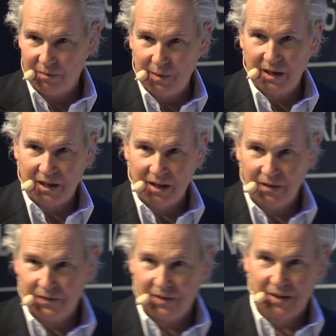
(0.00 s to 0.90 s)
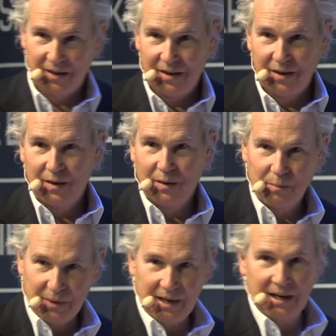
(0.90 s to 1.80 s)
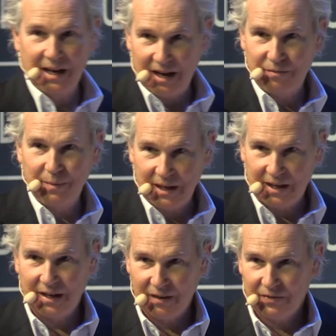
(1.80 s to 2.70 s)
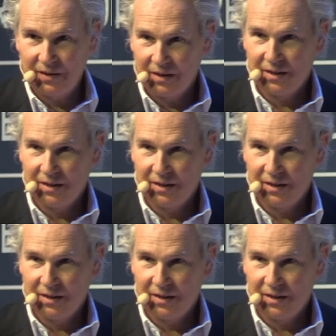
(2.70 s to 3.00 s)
me a gift, but he gave me a gift.